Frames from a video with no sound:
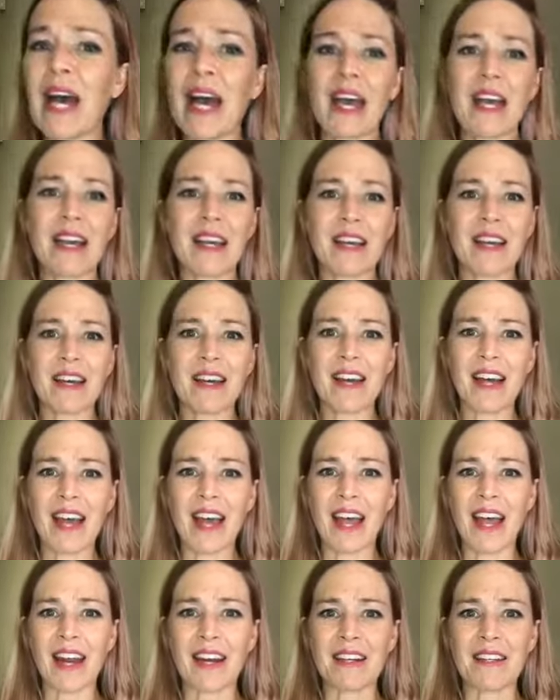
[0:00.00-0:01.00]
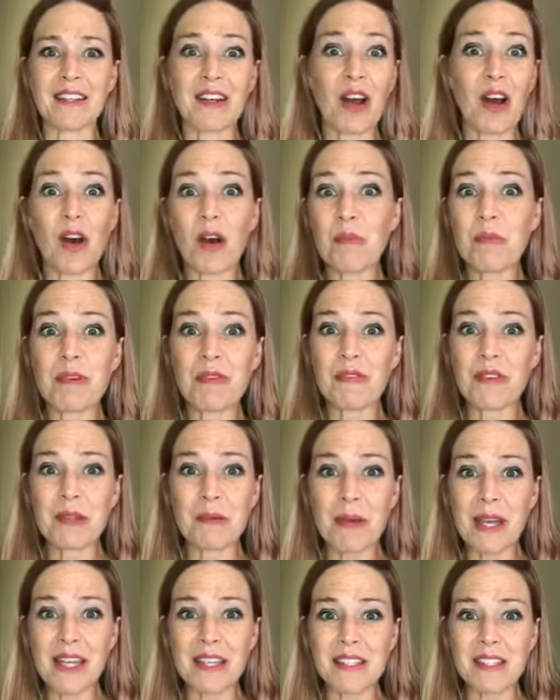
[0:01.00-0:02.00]
back and hoping for
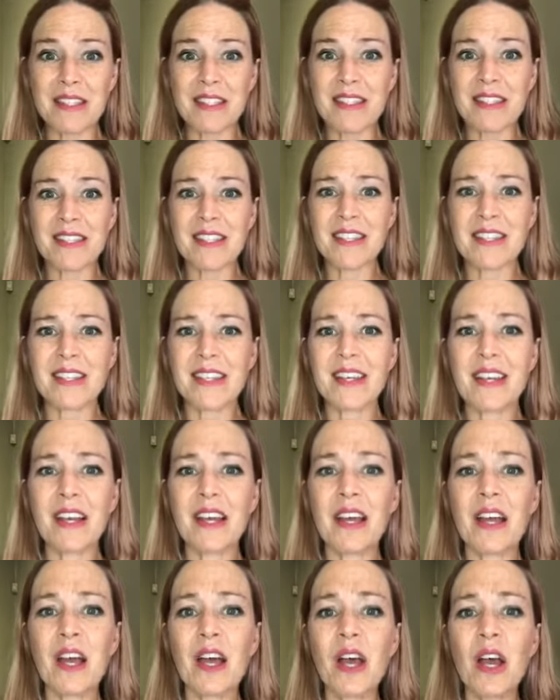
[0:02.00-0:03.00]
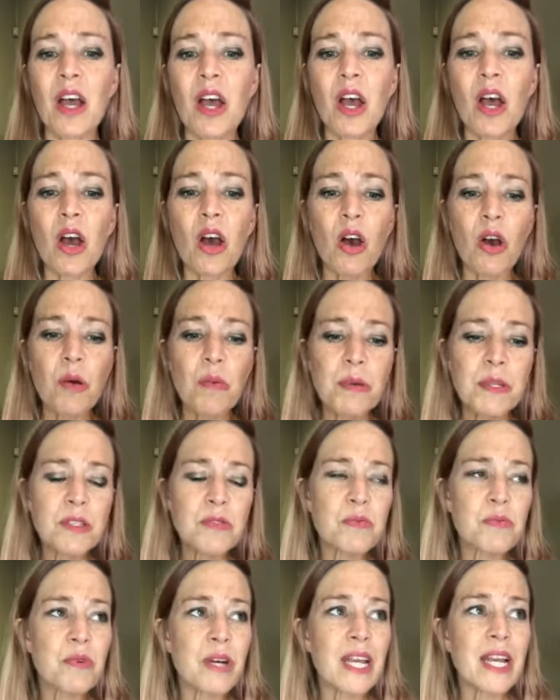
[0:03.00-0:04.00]
the best. Hope
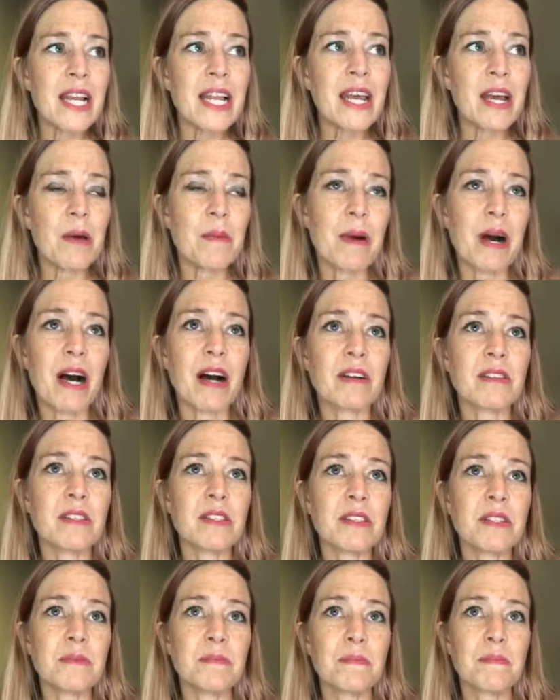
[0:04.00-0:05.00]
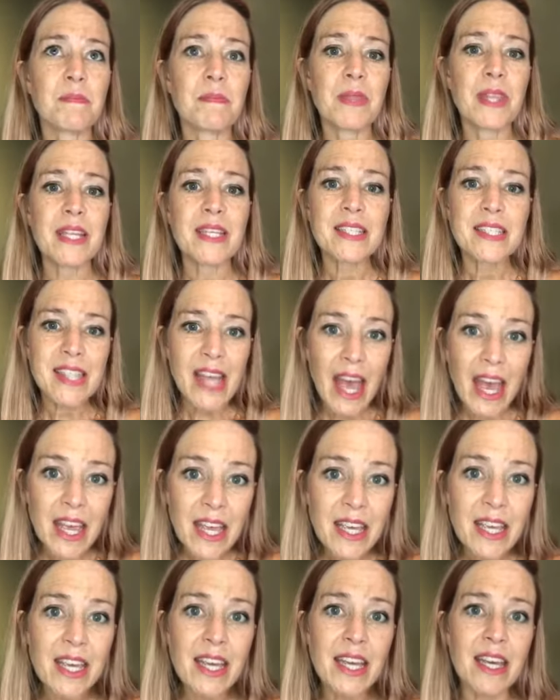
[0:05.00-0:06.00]
is really about
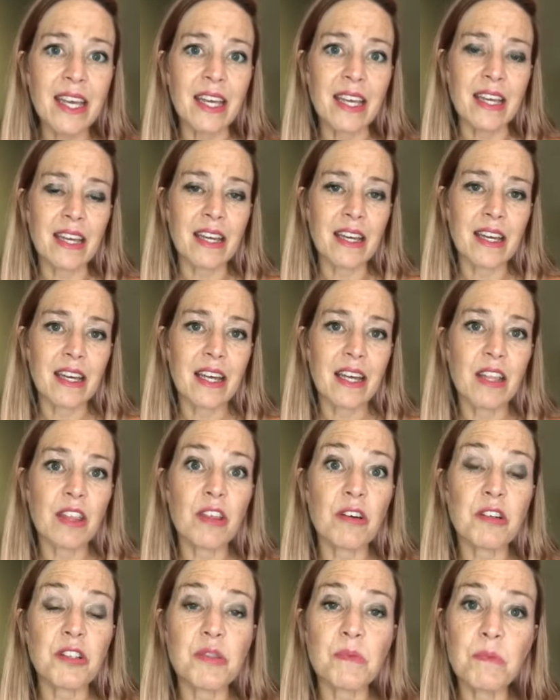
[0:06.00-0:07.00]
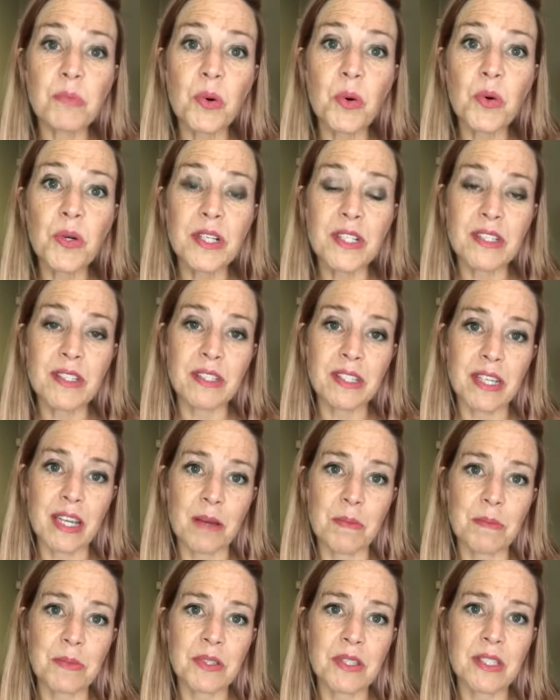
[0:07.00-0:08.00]
taking those important
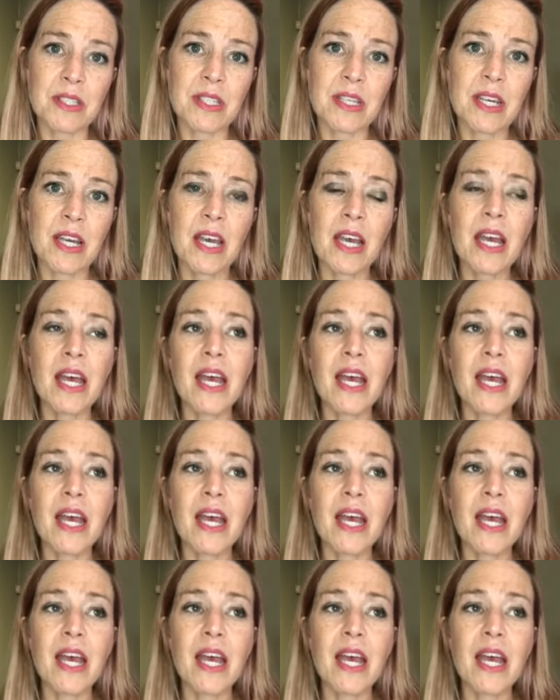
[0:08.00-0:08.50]
steps.